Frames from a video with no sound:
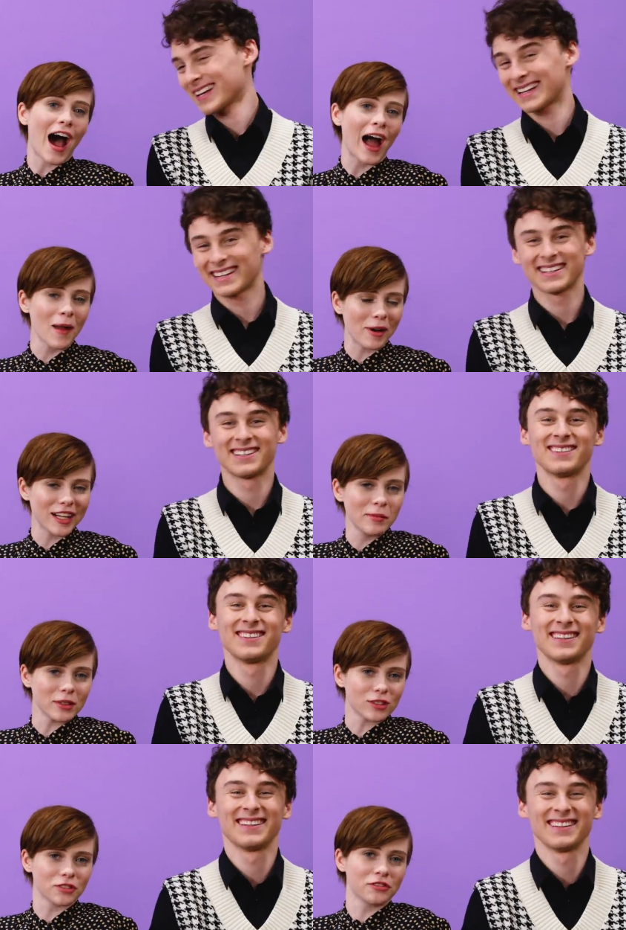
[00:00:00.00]
Speaker 1: Hi, my name is
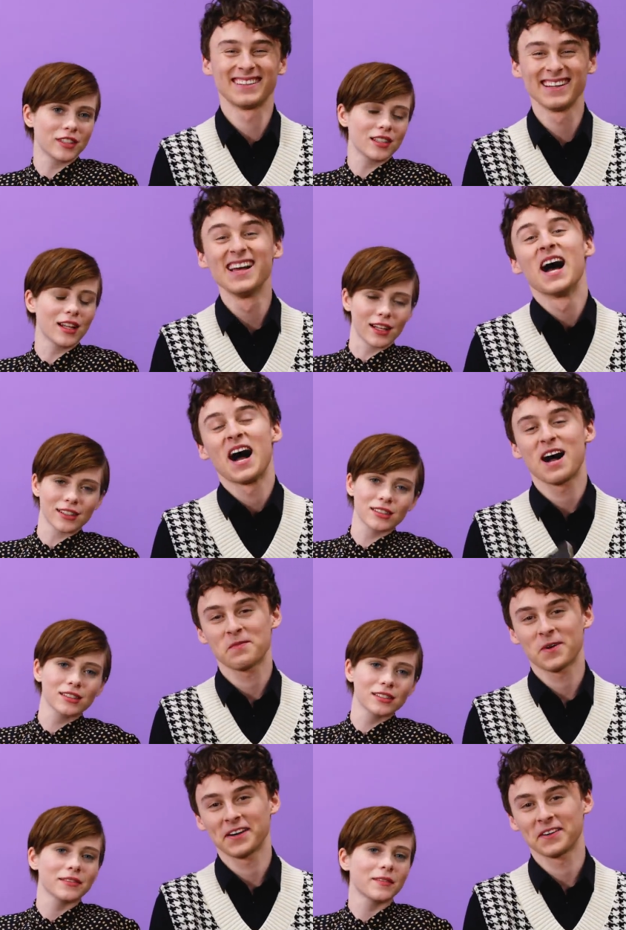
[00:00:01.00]
Sophia Lillis. I'm
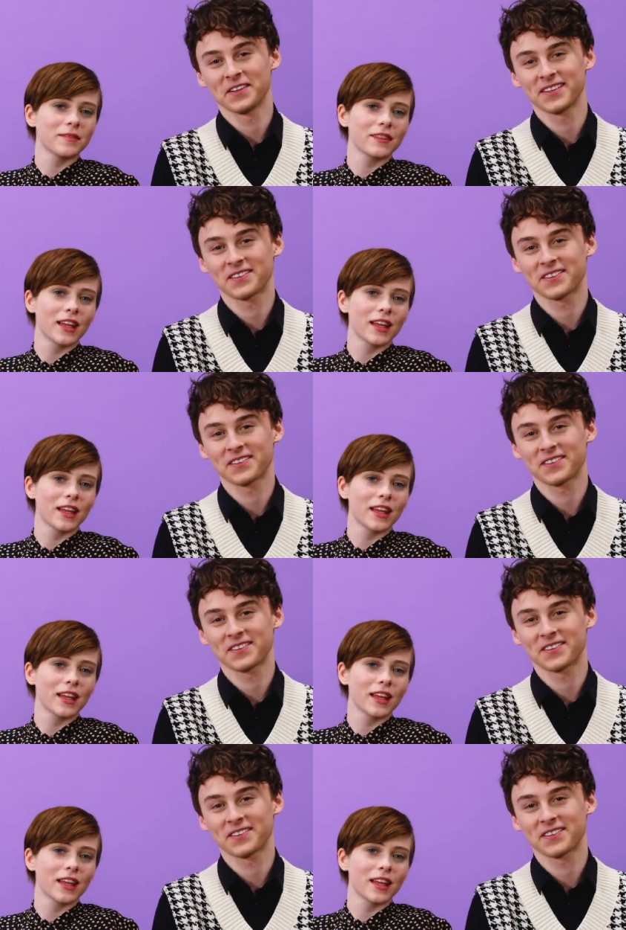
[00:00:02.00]
Speaker 2: Wyatt Oleff.